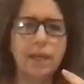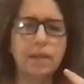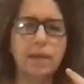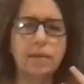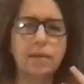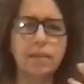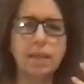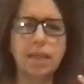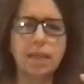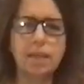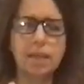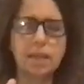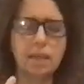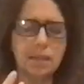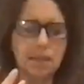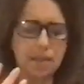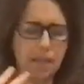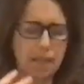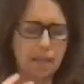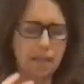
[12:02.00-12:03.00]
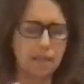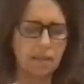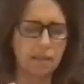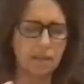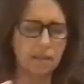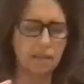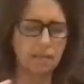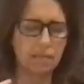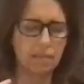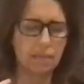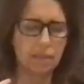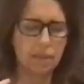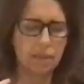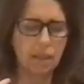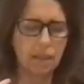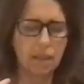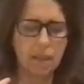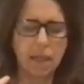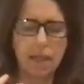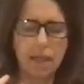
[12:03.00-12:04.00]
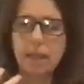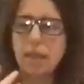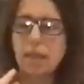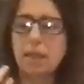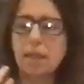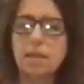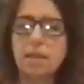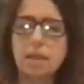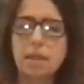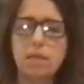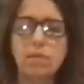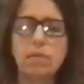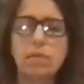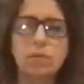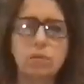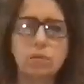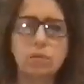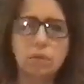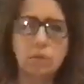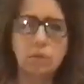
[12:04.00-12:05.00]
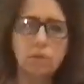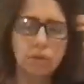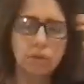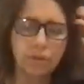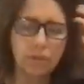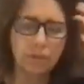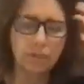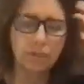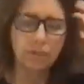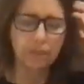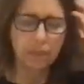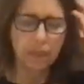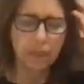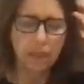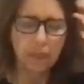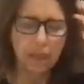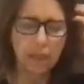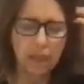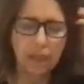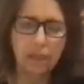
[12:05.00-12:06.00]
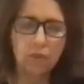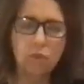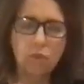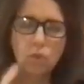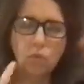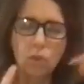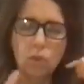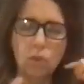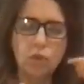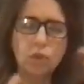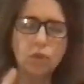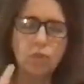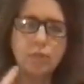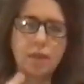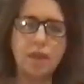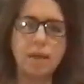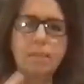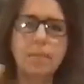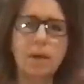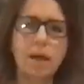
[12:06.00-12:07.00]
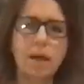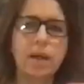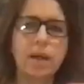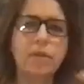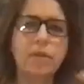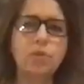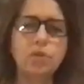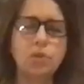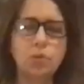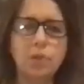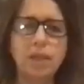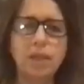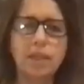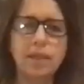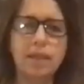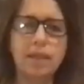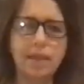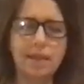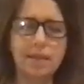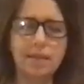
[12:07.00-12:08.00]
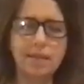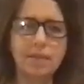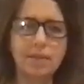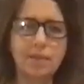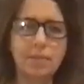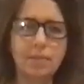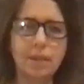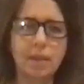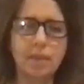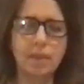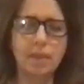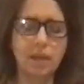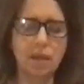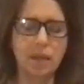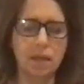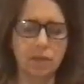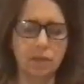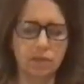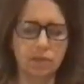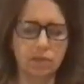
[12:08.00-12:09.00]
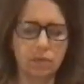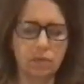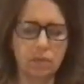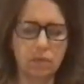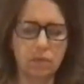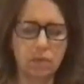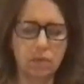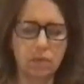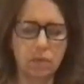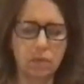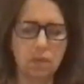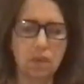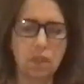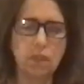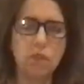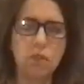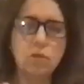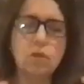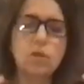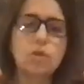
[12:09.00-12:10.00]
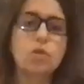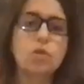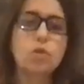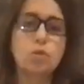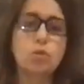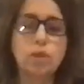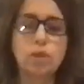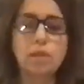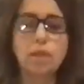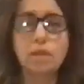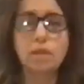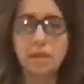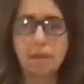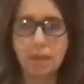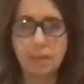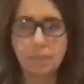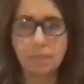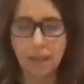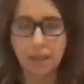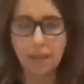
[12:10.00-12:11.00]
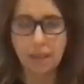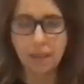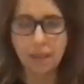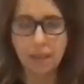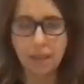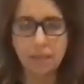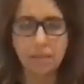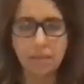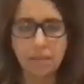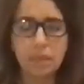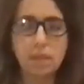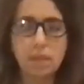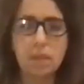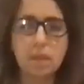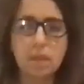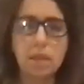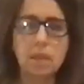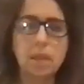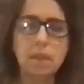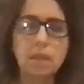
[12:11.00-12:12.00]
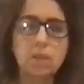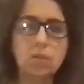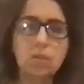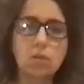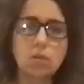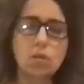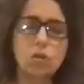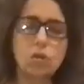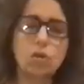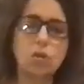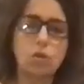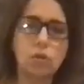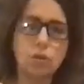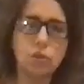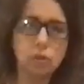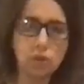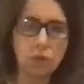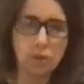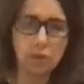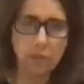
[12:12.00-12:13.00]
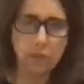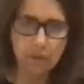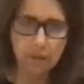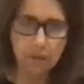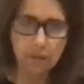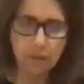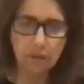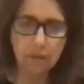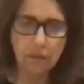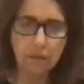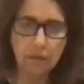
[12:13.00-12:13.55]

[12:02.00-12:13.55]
them, I can't sense them, I can't see the fullness of them. And to watch my mind doing that on my behalf. It's not a choice that I'm making. It's not a conscious,